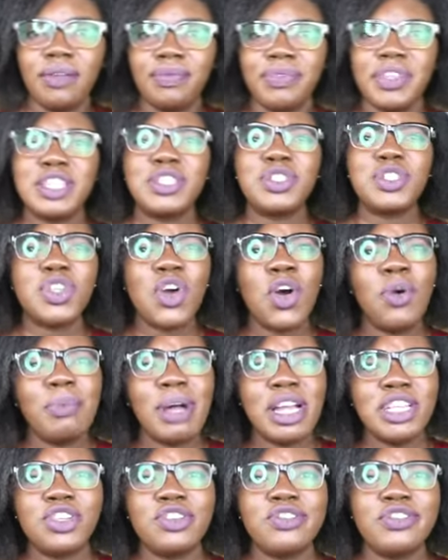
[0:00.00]
It's so
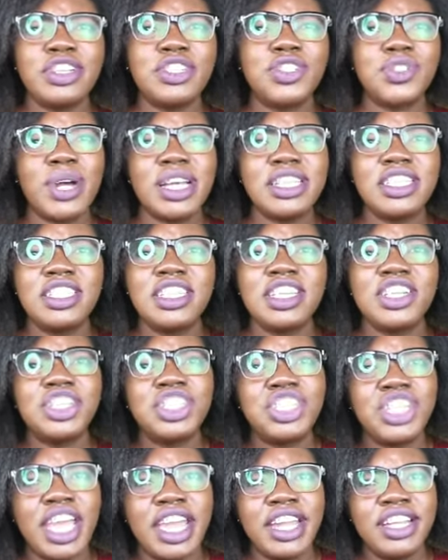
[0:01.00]
much of a drastic
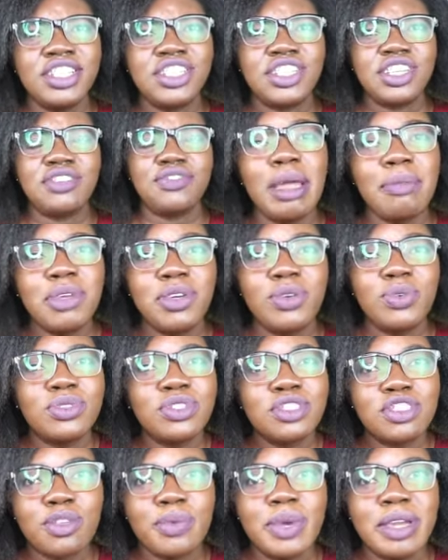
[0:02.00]
change. If a baby
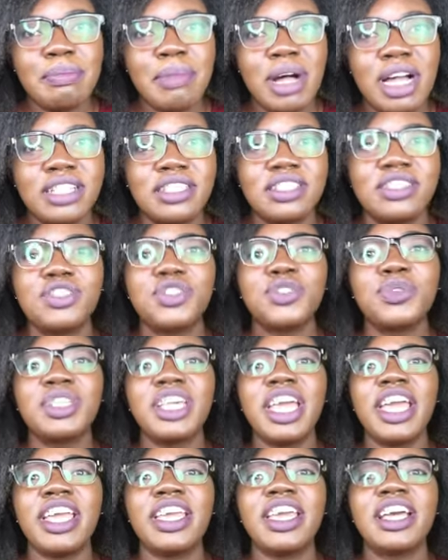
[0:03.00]
who's 3 months,
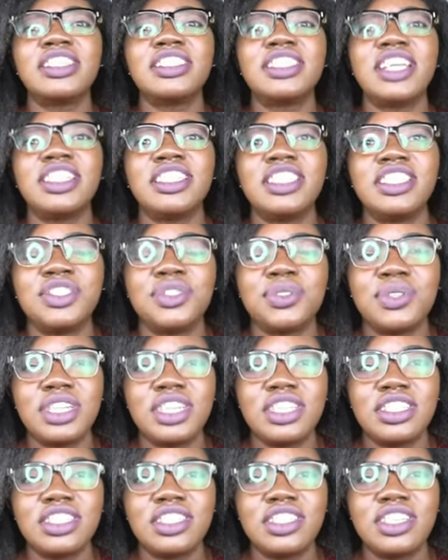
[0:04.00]
today you're starting to
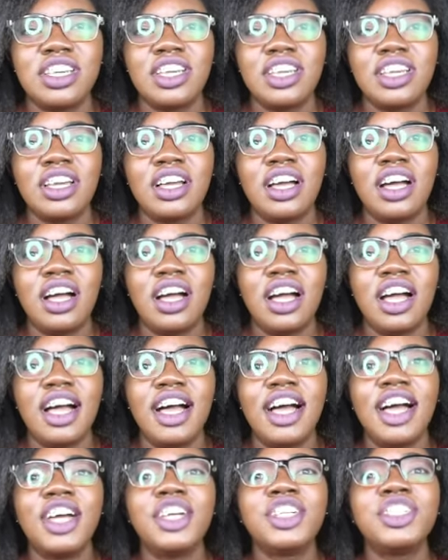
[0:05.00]
eat
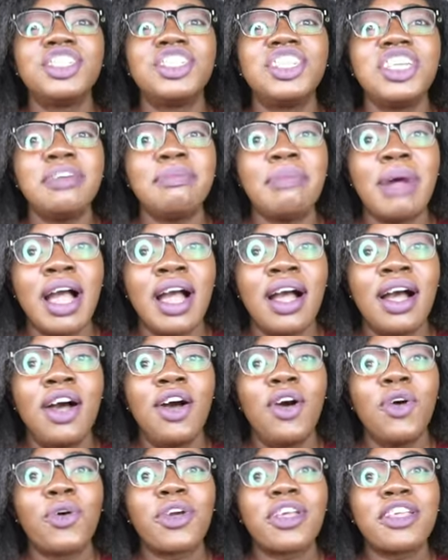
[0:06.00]
shima
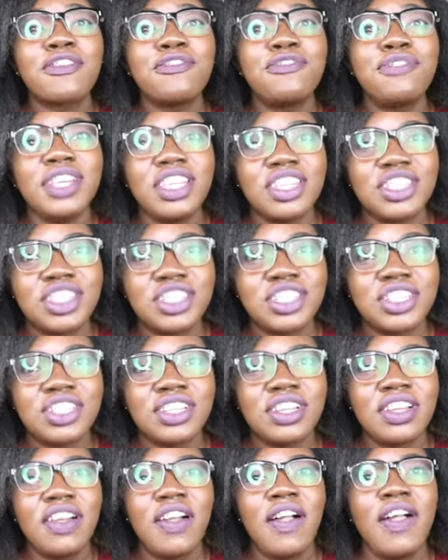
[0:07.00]
with fish,
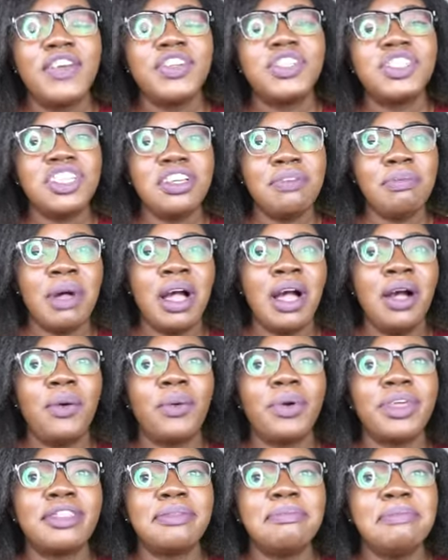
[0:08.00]
shima
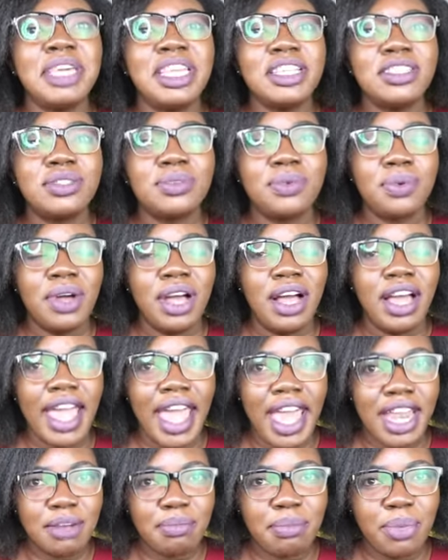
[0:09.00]
with meat
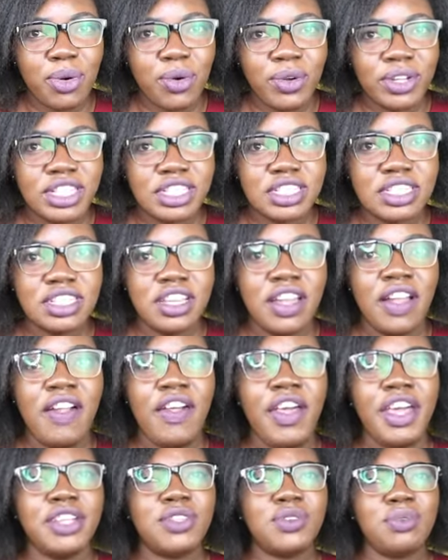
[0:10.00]
and bones.
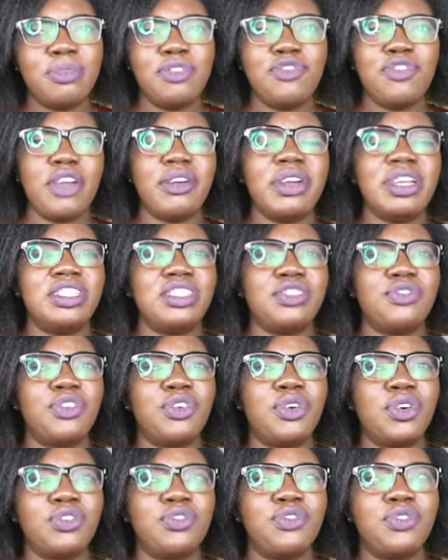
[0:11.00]
It will be very
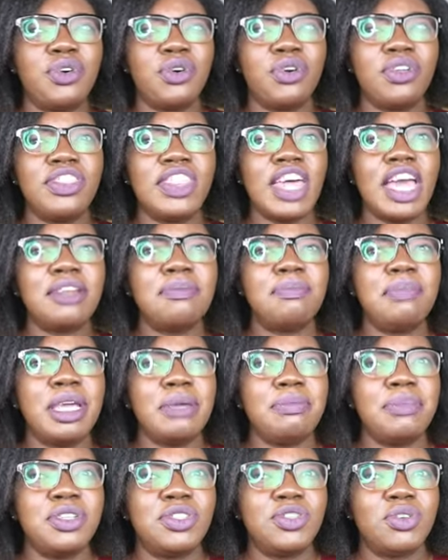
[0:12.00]
difficult for that
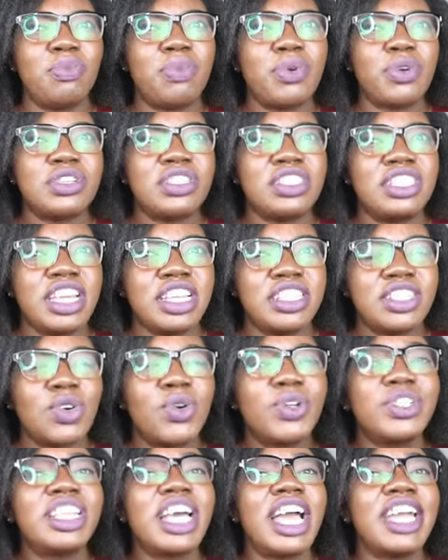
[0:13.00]
baby to process
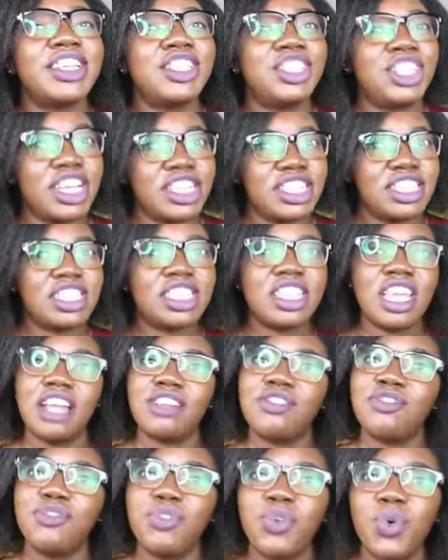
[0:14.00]
or digest
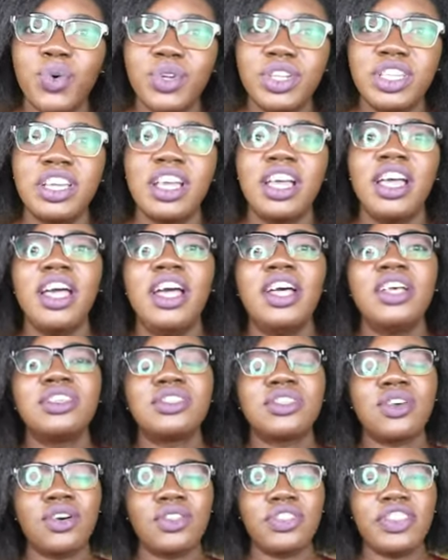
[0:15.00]
that food.
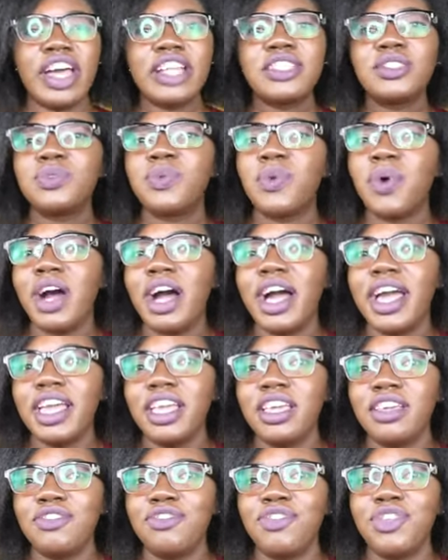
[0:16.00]
So that's why
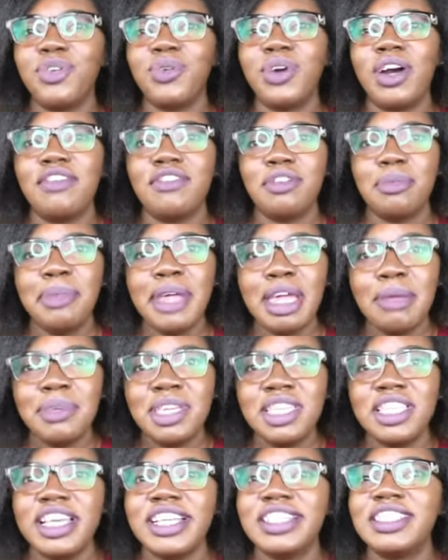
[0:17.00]
if you have a
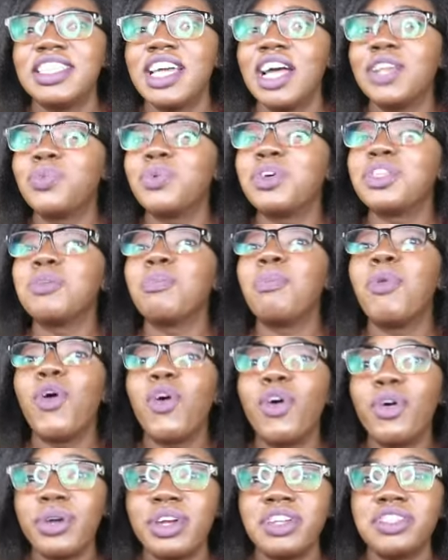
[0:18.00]
baby, they start with
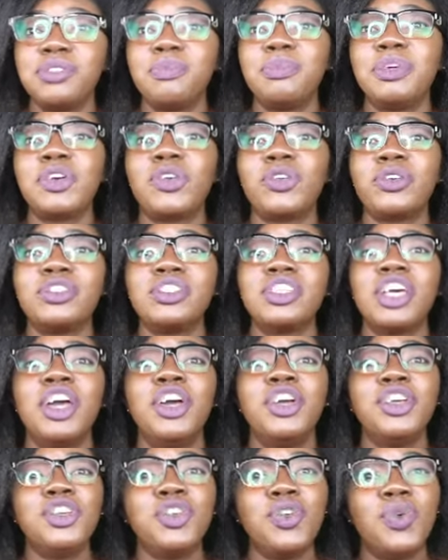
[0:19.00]
porridge, because
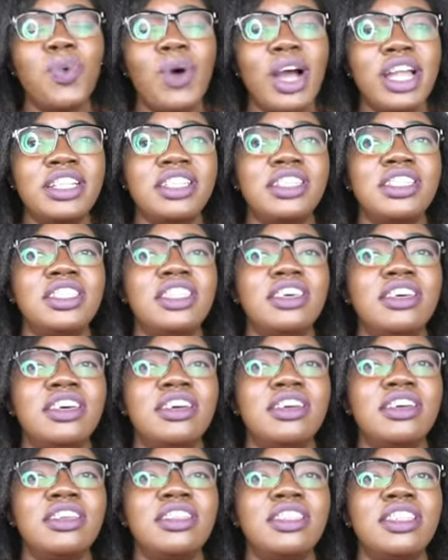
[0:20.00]
you want
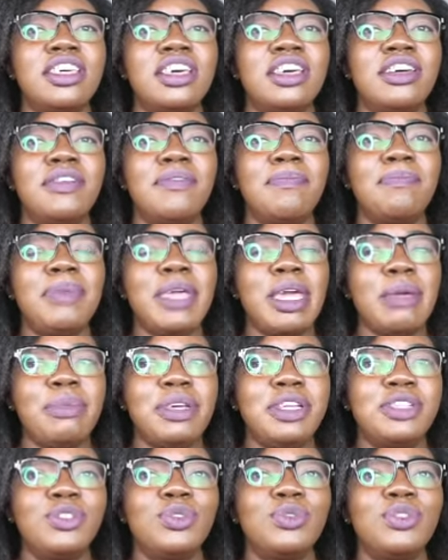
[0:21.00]
the
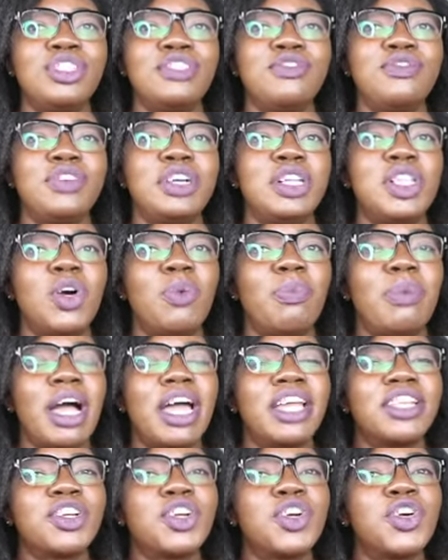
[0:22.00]
baby to develop
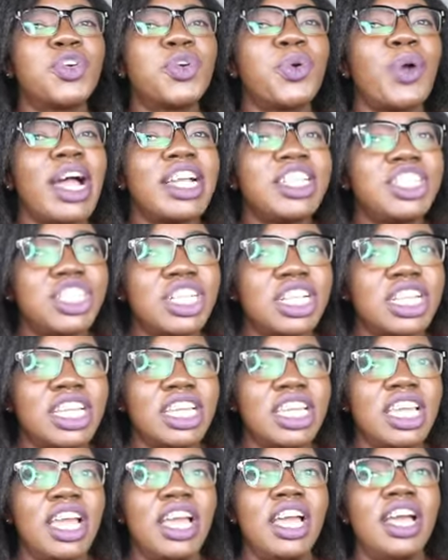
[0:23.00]
and
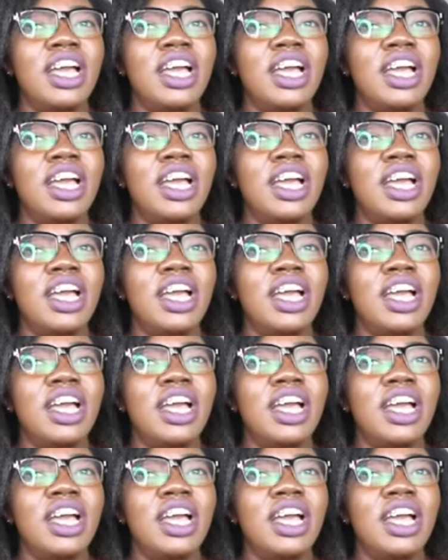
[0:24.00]
gradually